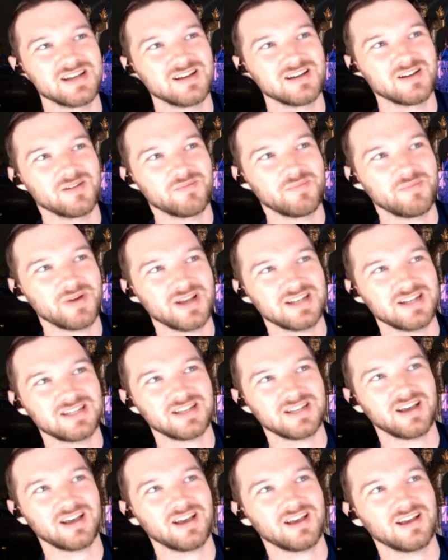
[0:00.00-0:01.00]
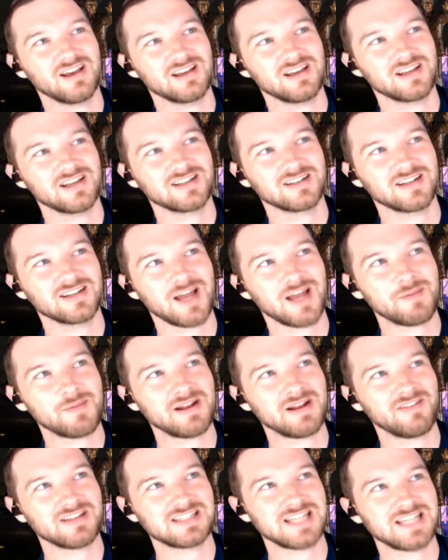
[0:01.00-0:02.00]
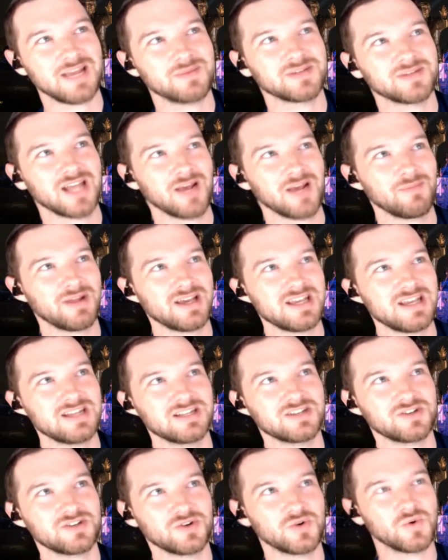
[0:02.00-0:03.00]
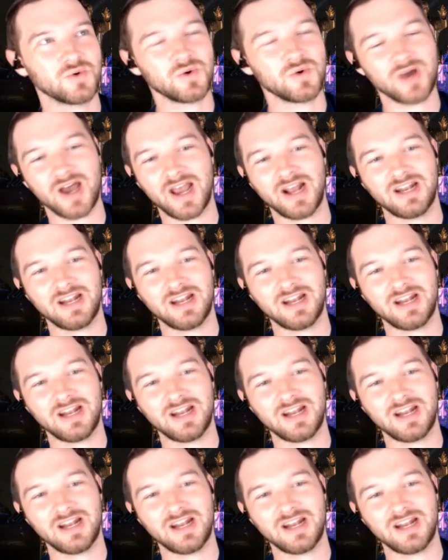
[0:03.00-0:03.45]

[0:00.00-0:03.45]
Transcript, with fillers: but uh i mean at the same time like he's such a cool guy